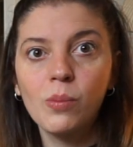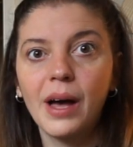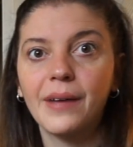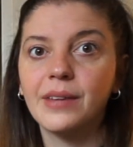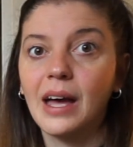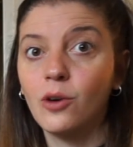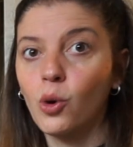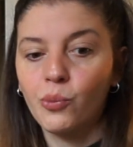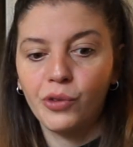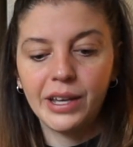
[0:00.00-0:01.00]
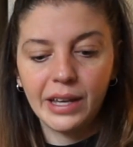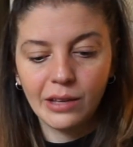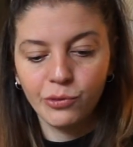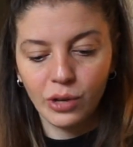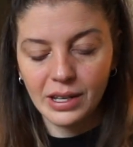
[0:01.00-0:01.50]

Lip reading: and then hopefully he can fall